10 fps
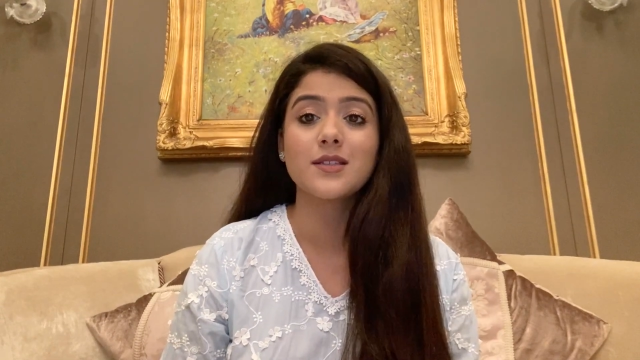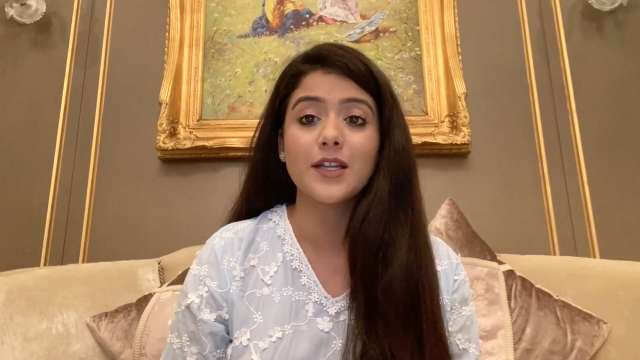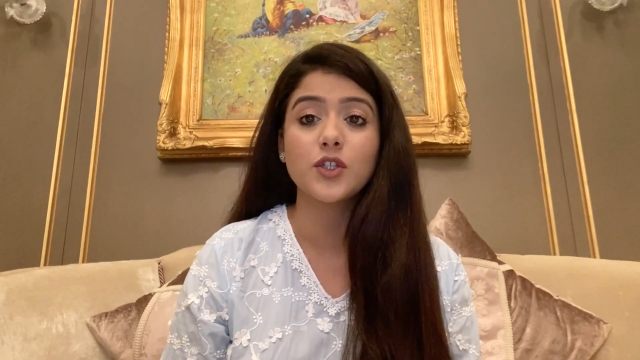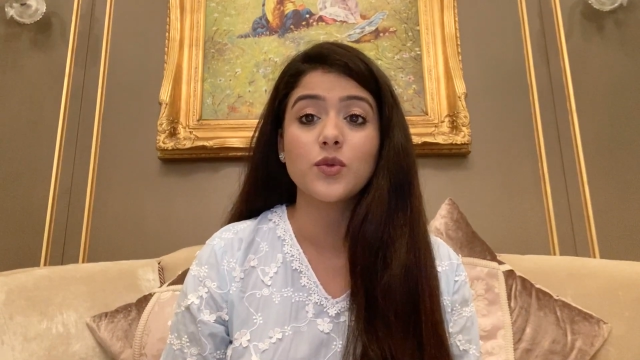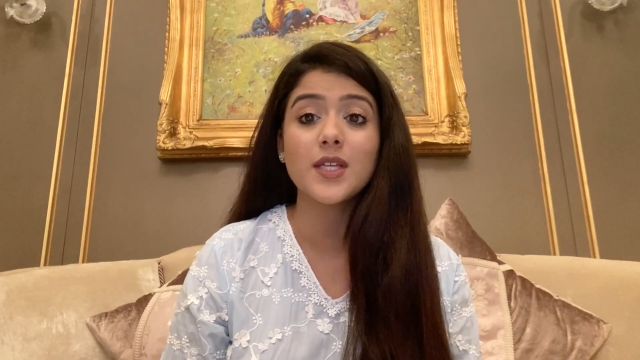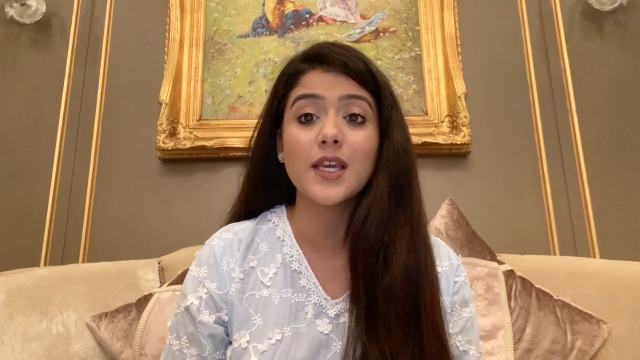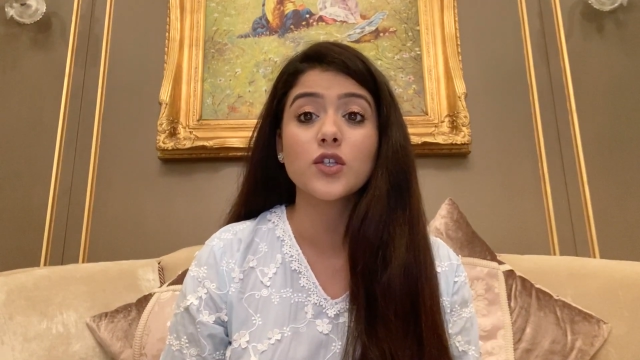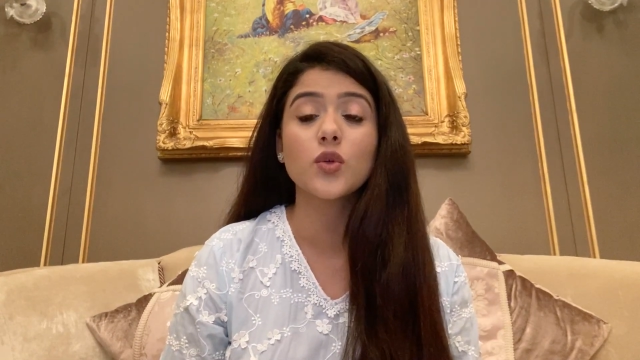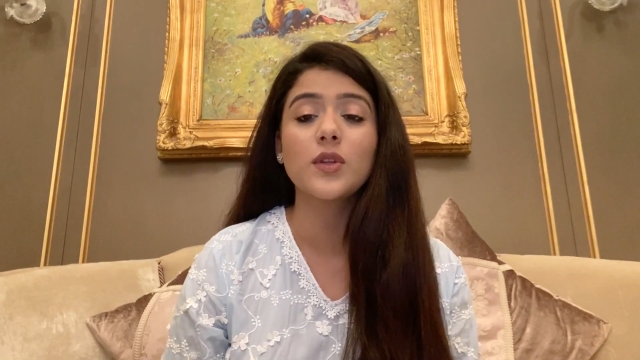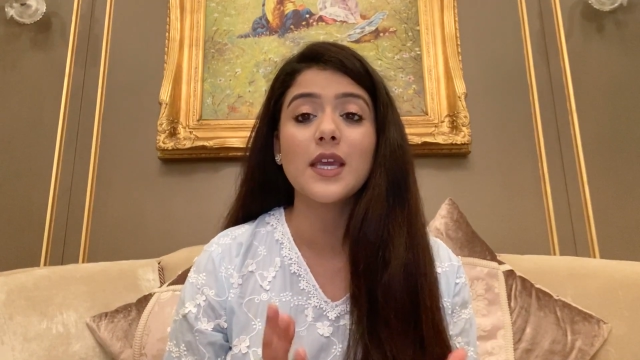that you take
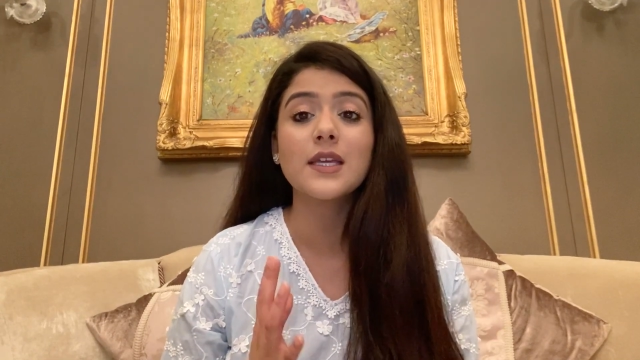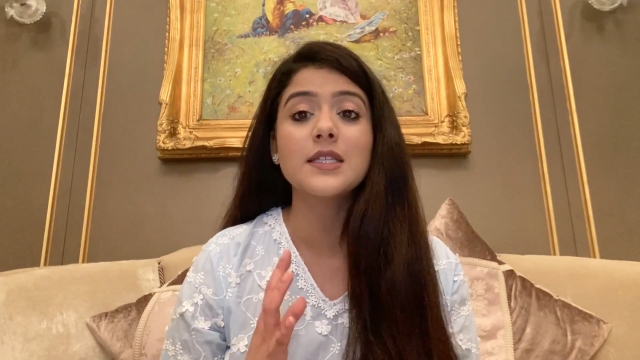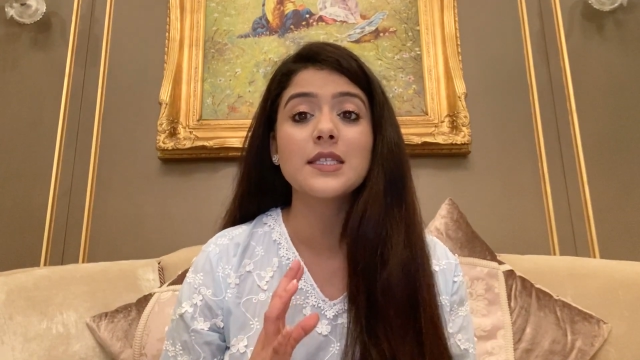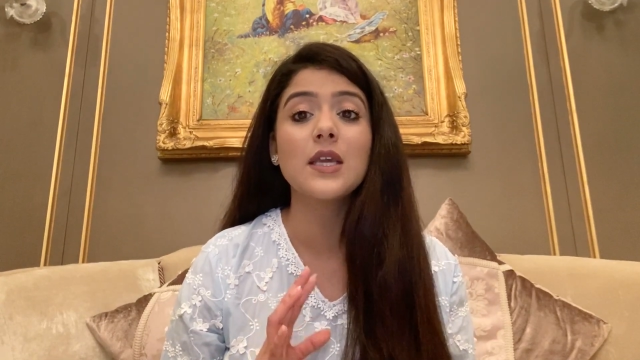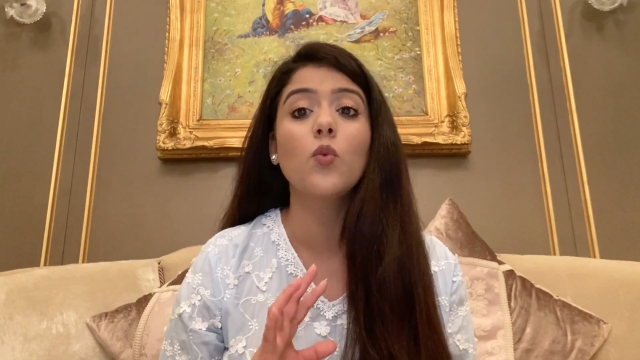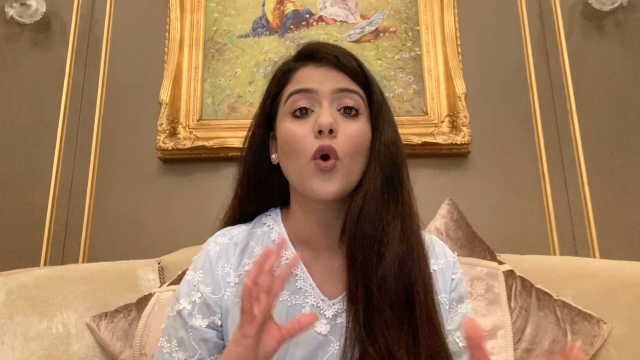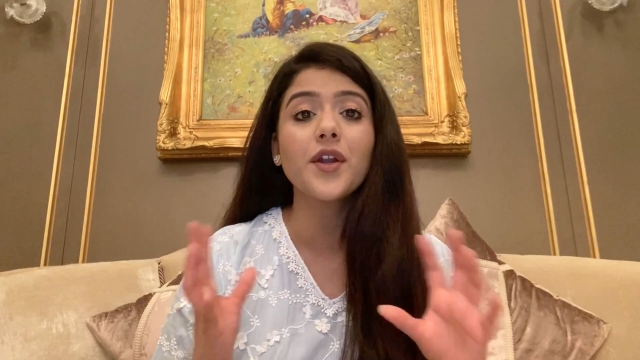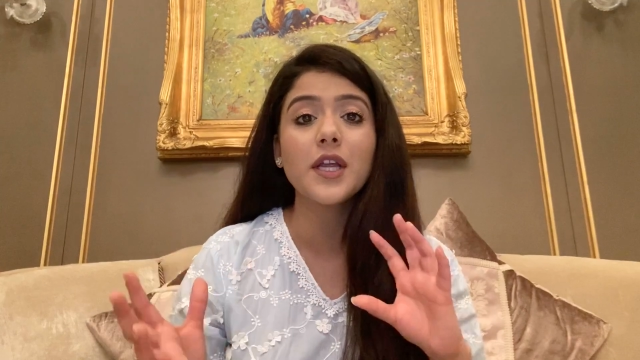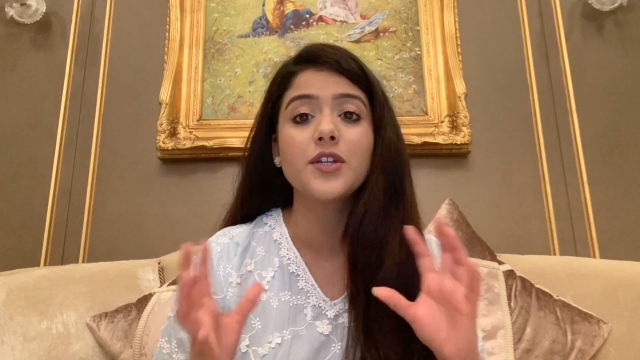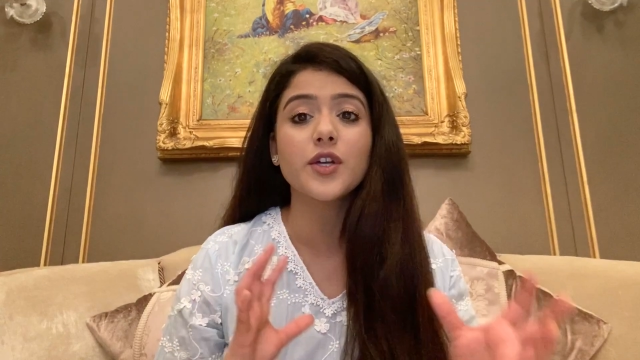so they can see
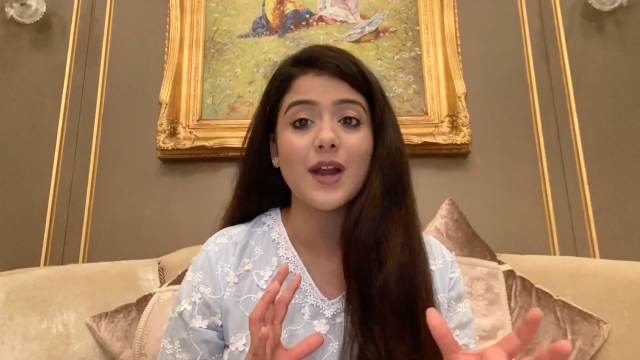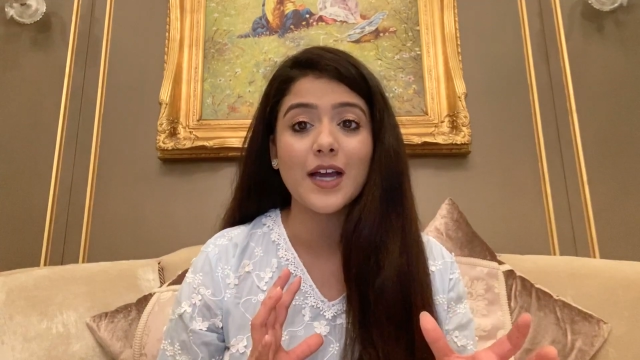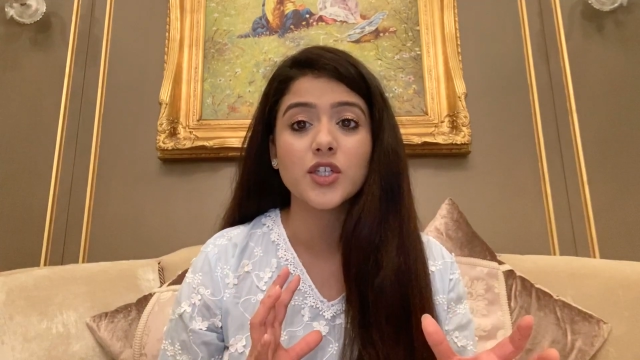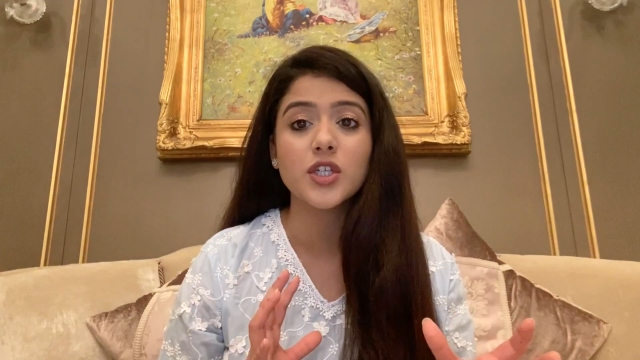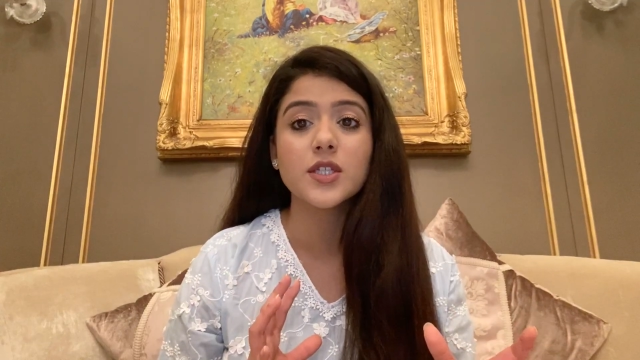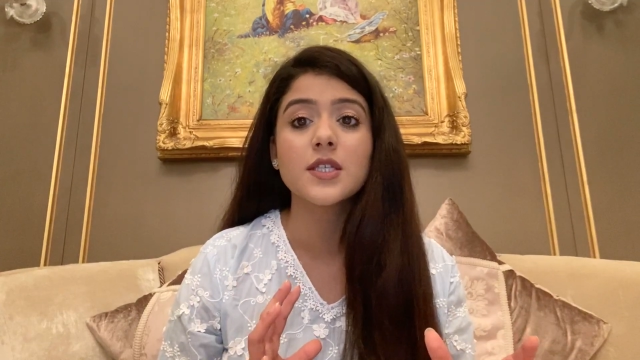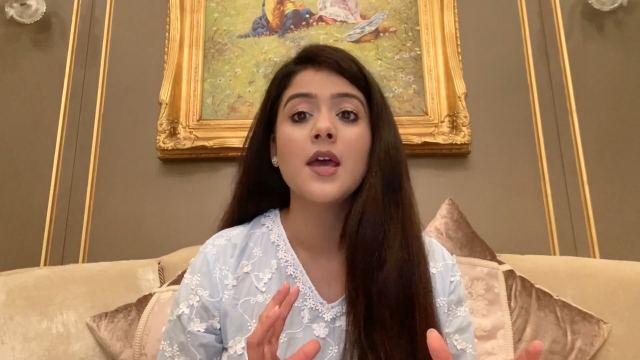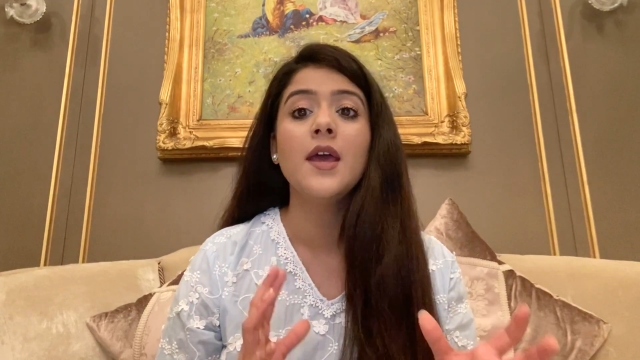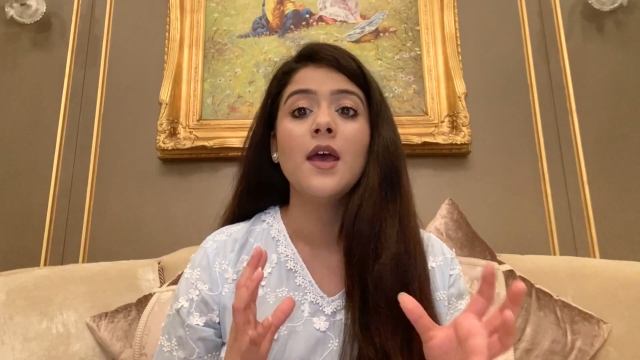what interactions